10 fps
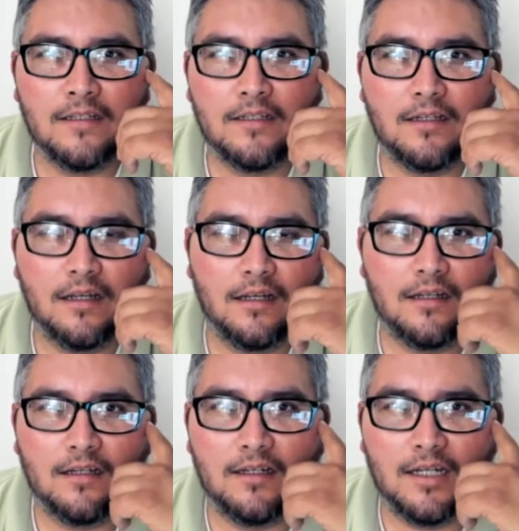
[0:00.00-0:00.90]

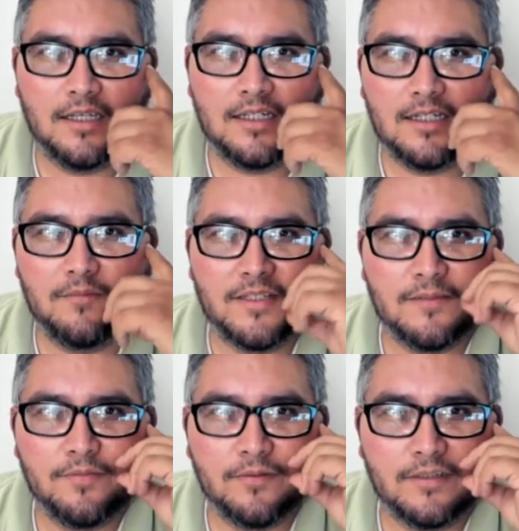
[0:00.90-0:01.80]
I think I'm at the
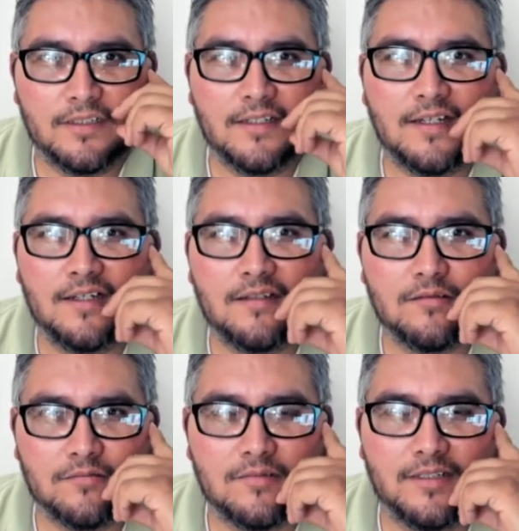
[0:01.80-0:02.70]
point now
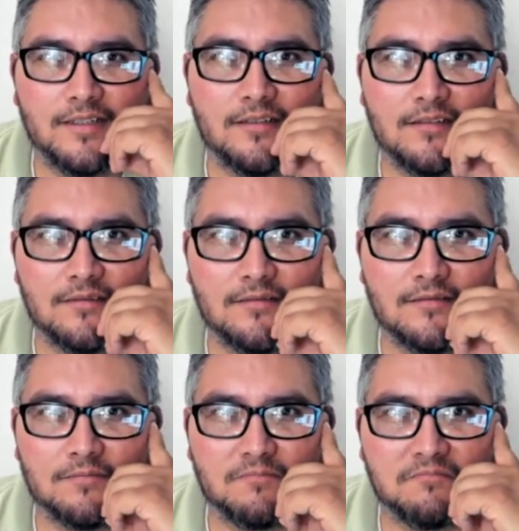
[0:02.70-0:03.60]
where
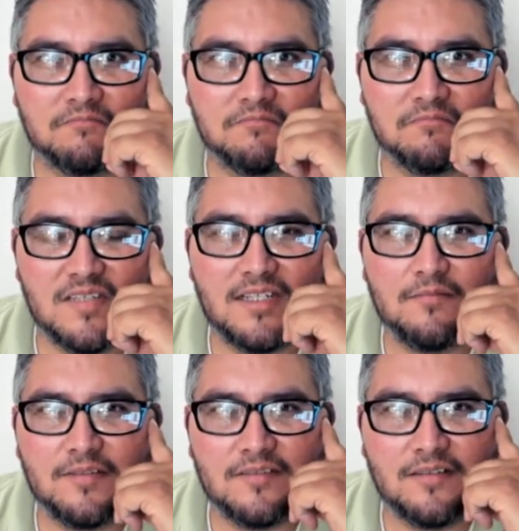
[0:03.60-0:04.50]
I think I'm going to
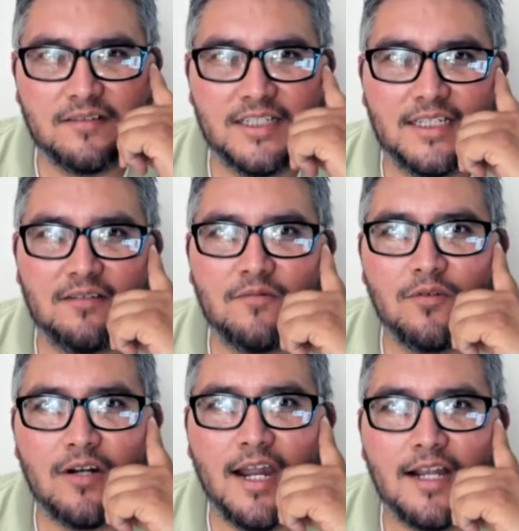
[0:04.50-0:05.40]
start taking more
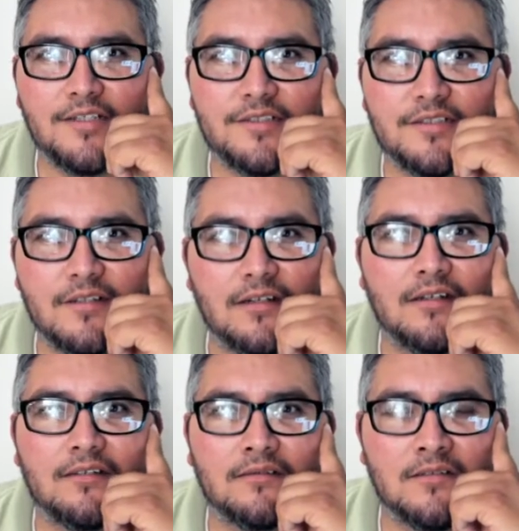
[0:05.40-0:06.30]
action
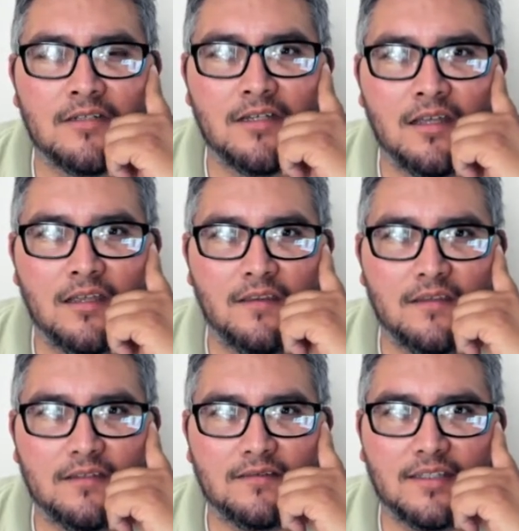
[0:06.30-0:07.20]
on
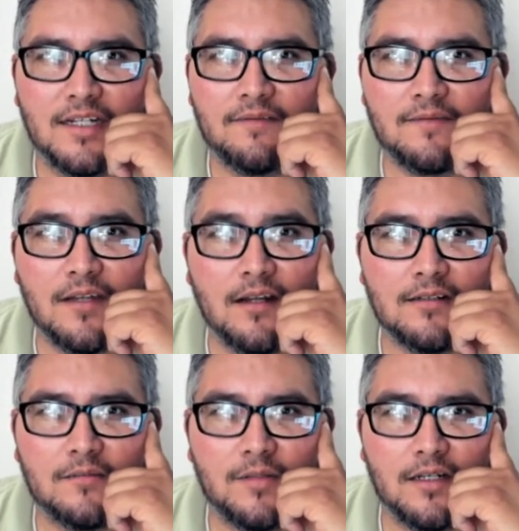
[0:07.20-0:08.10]
things that I've talked
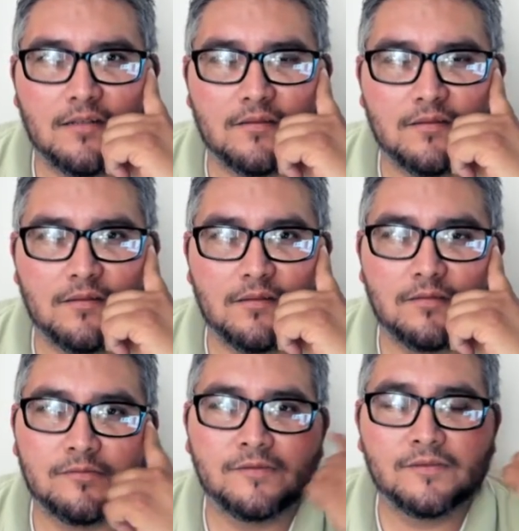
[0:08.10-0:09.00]
about. So,
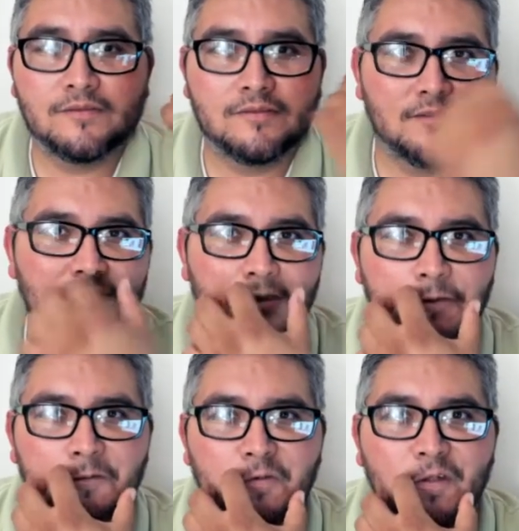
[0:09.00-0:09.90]

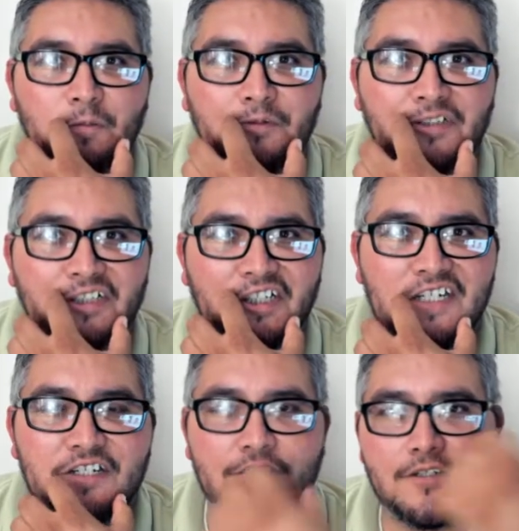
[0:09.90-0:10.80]

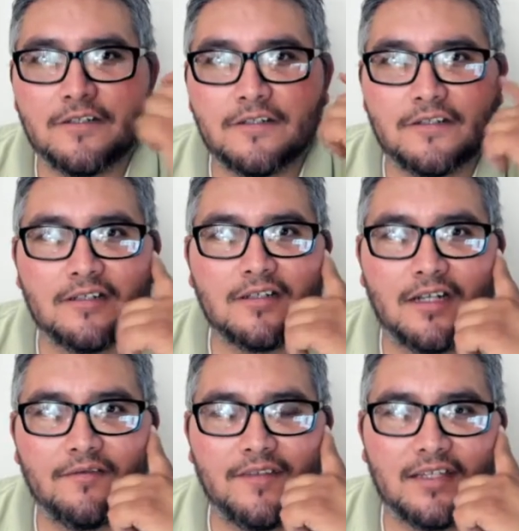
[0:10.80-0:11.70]
nomenclature, if
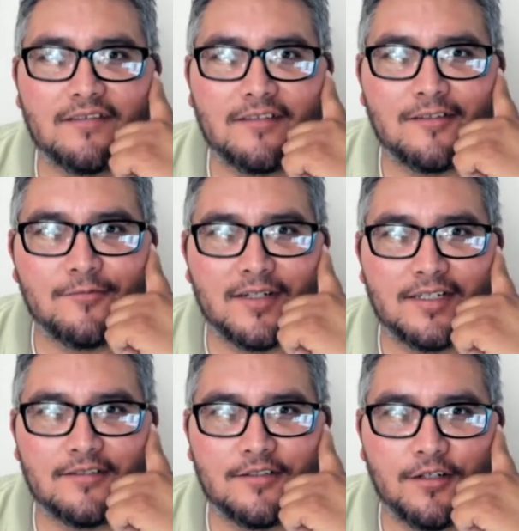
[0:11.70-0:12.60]
that's the right
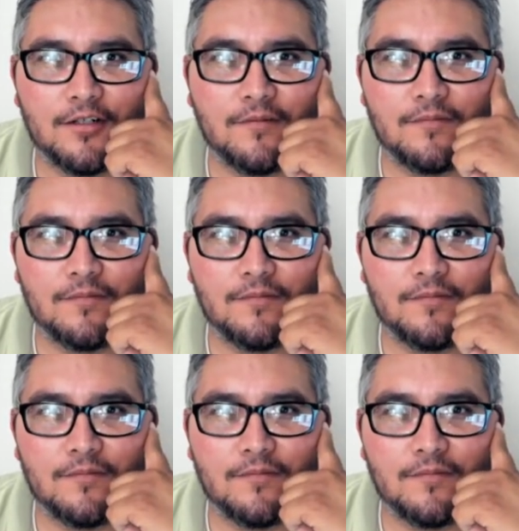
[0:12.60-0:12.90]
term,